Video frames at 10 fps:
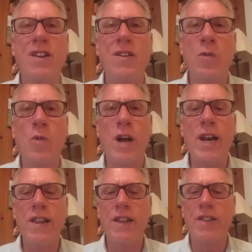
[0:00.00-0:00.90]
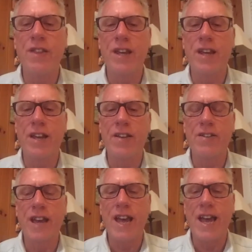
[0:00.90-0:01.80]
one of the things
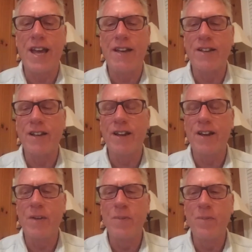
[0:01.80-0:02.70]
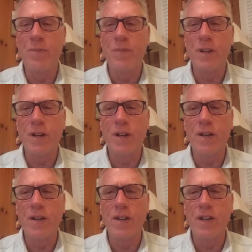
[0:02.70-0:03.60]
that um,
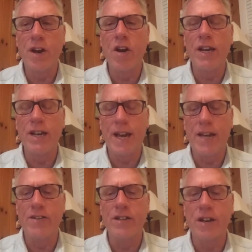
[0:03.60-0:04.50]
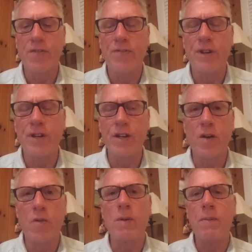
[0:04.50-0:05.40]
uh, in the early days of you
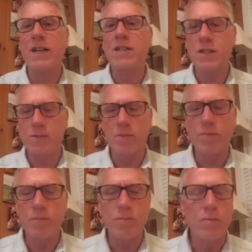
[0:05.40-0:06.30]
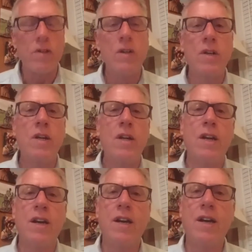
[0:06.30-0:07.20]
know what makes
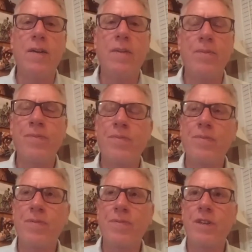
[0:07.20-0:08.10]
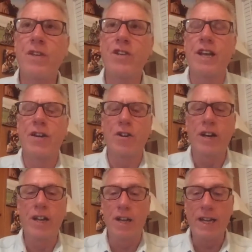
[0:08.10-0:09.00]
um, this liquor
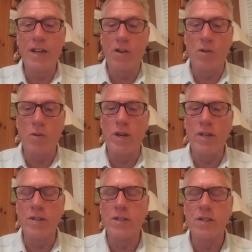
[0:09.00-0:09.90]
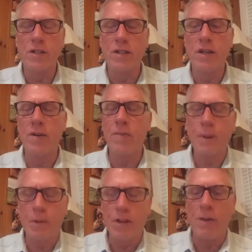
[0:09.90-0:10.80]
illegal was uh,
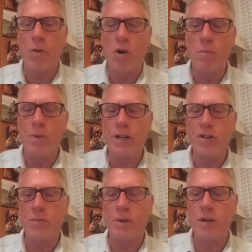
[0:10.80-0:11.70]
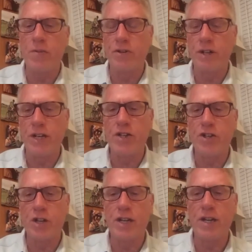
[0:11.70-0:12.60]
people think prohibition, but it was
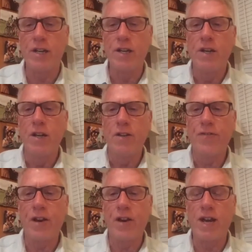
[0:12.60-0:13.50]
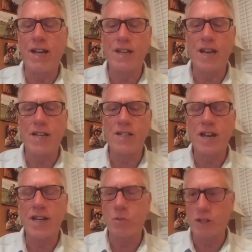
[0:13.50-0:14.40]
initially the federal excise
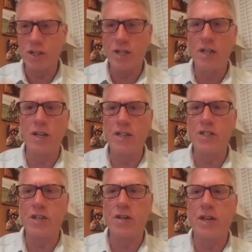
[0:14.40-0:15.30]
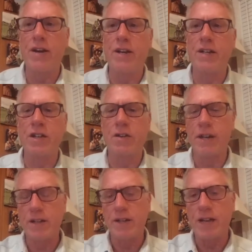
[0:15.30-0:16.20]
tax, which still is still there. And so
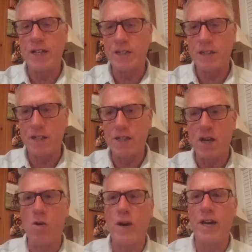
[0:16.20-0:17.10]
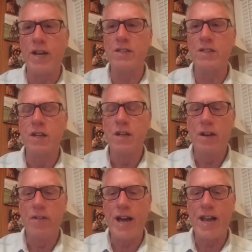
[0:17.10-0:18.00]
it, that's it's always
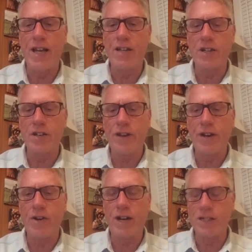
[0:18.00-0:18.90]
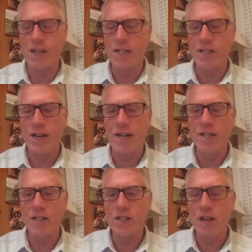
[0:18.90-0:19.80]
a violation of the federal excise
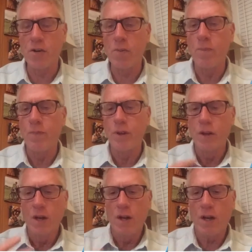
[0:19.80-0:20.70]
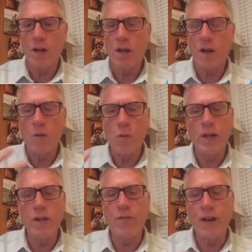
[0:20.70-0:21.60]
tax. And so uh,
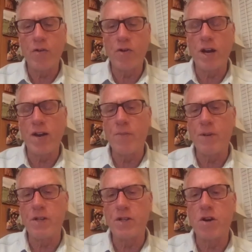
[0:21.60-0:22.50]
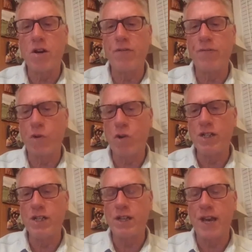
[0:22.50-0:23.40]
when the federal government started
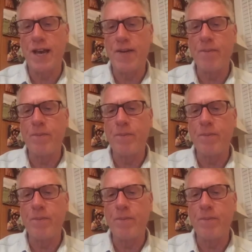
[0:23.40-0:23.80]
enforcing that